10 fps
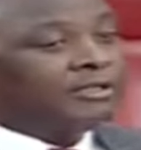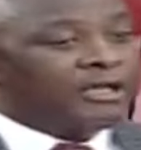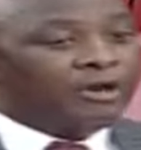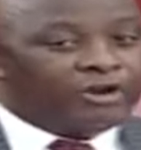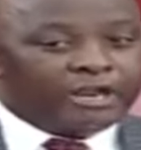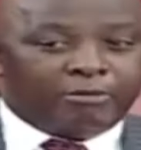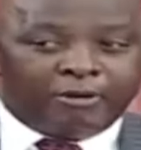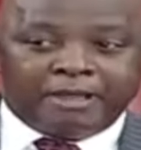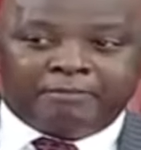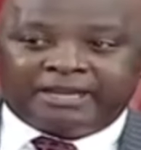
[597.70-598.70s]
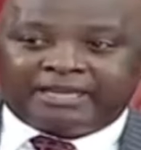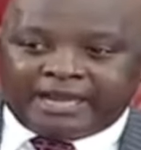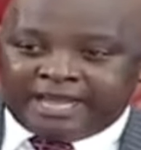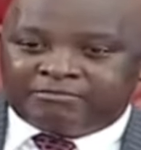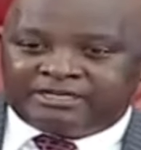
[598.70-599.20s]
The honorable member
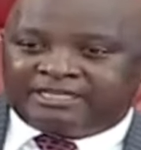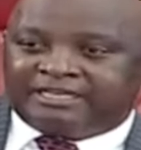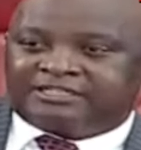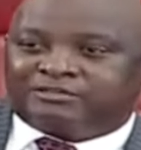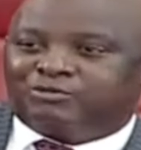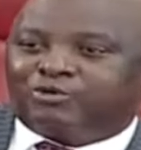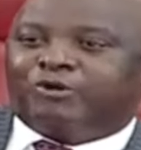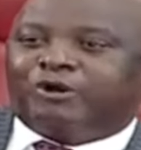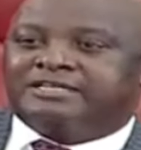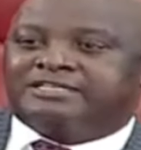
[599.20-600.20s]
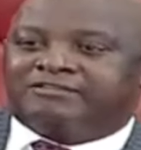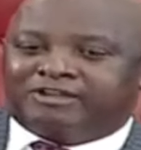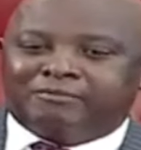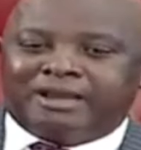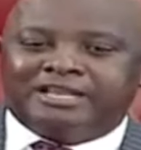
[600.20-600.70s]
claimed that we were
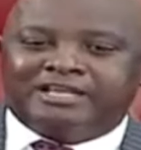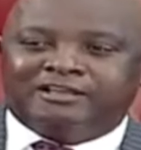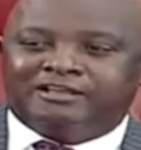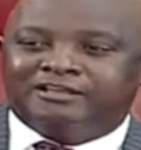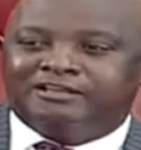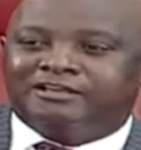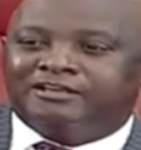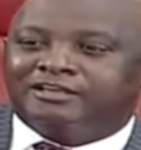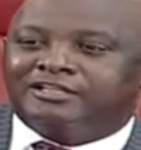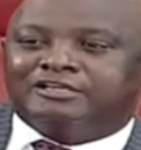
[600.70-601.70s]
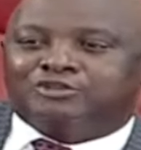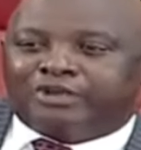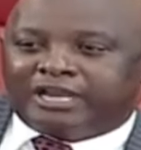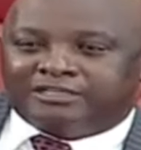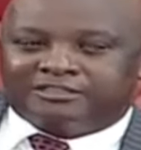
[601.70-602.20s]
receiving money in the
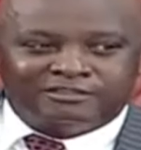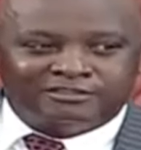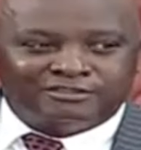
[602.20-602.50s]
toilet,